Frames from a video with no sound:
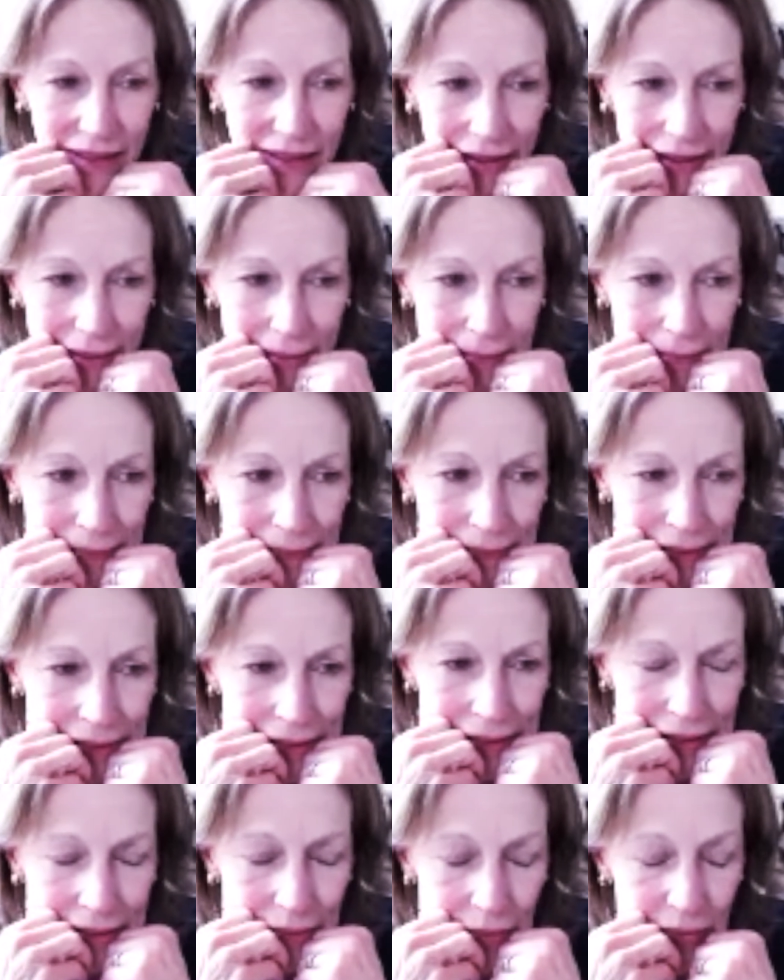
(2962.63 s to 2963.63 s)
Um
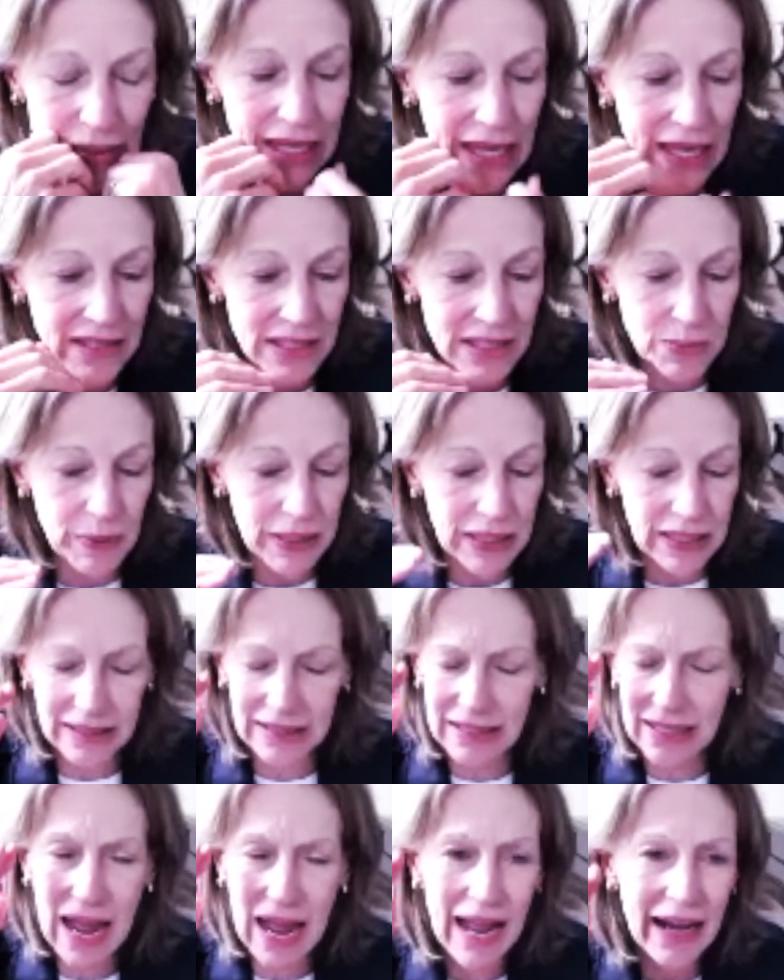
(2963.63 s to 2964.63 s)
we can't speak. I,
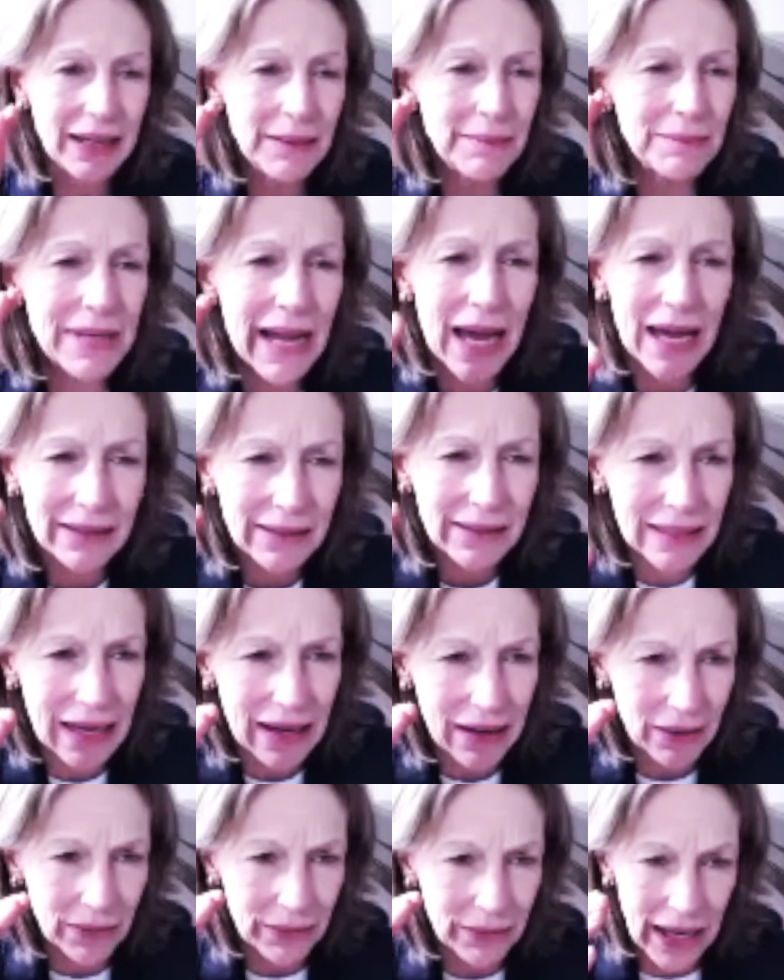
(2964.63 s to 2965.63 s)
never, I am not
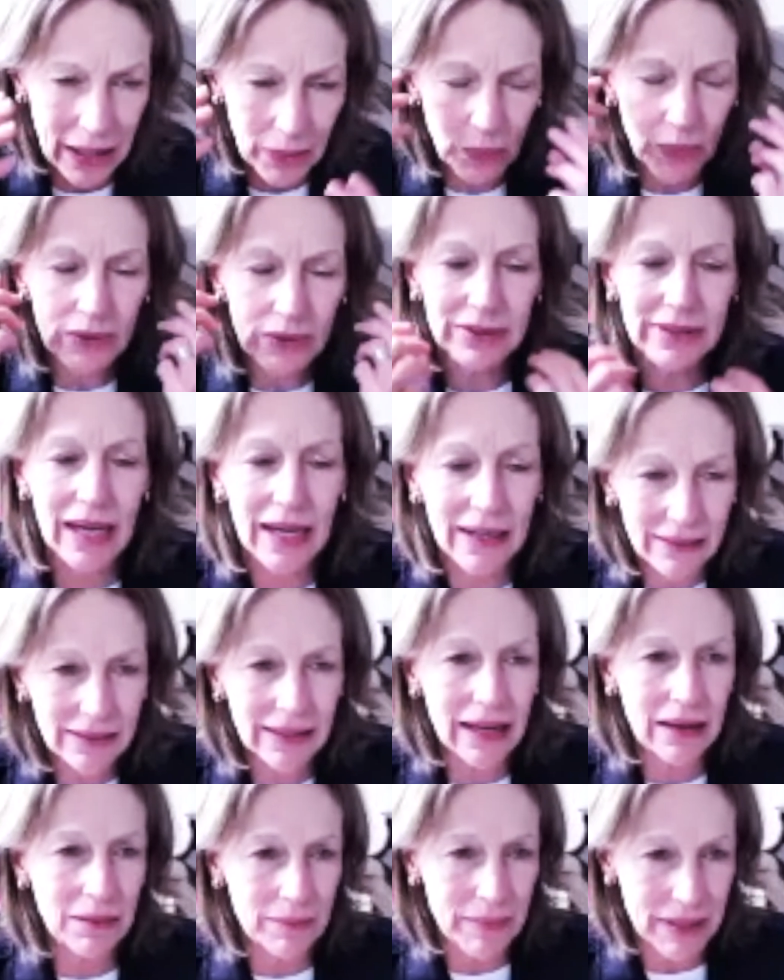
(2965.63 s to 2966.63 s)
allowed. I will not
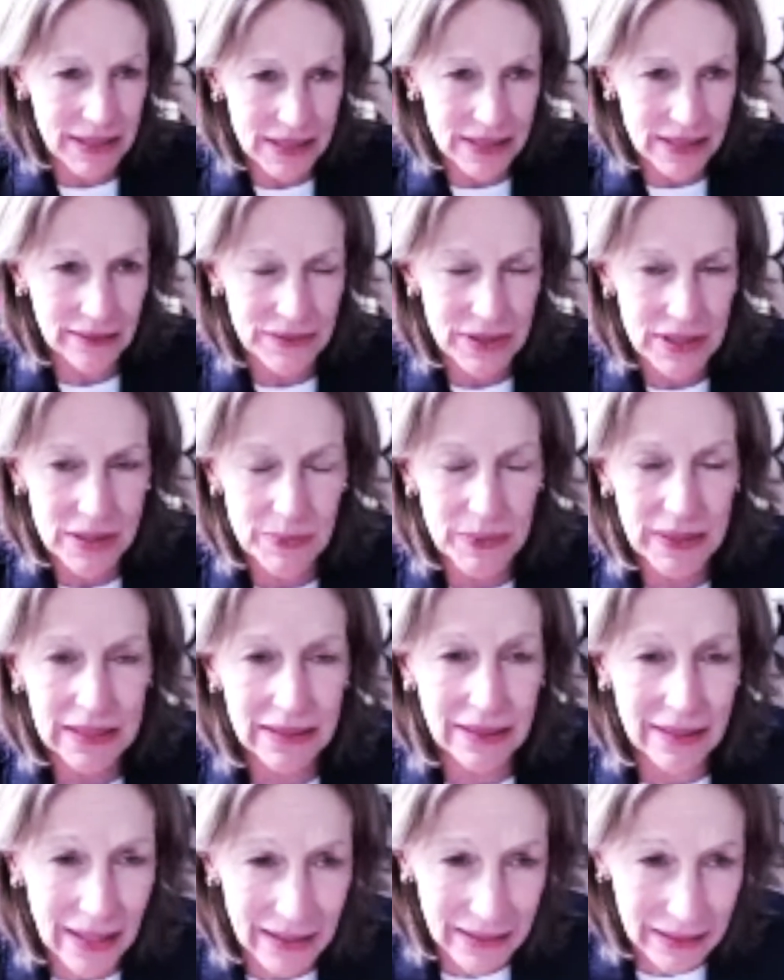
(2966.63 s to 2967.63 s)
allow myself to speak
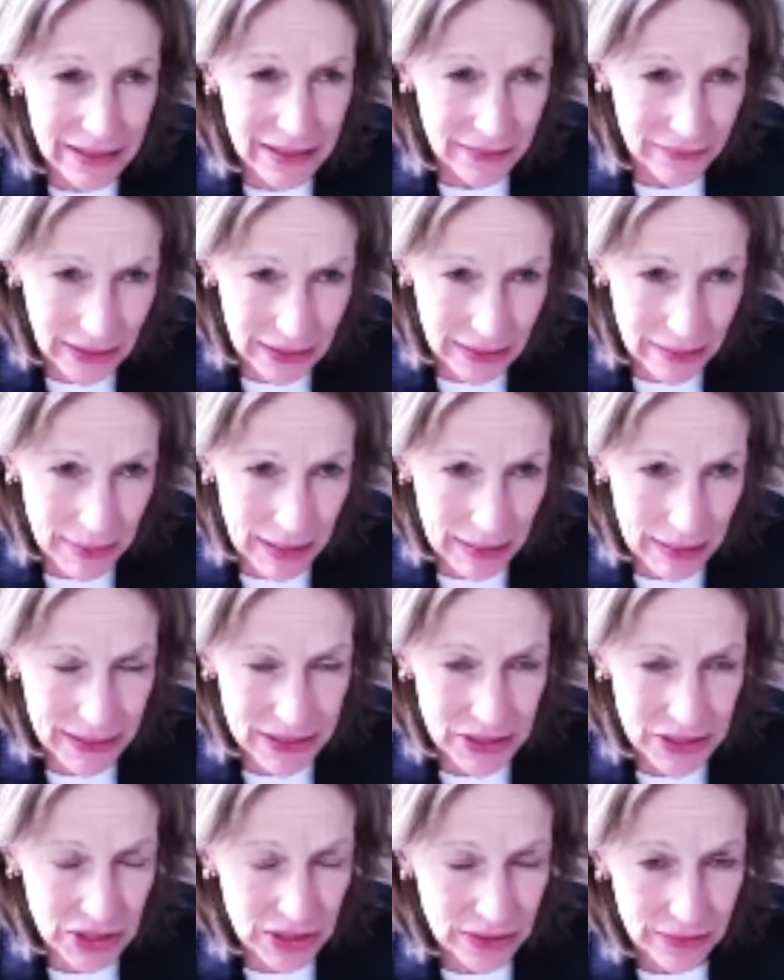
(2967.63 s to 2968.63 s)
negatively about my
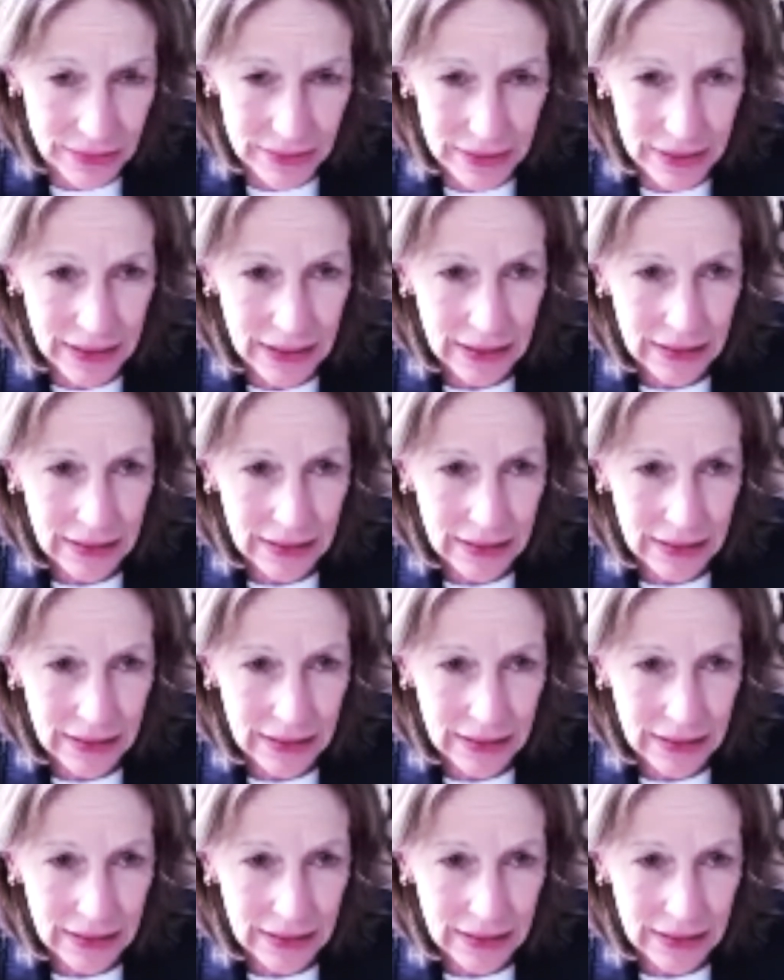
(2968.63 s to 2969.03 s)
children,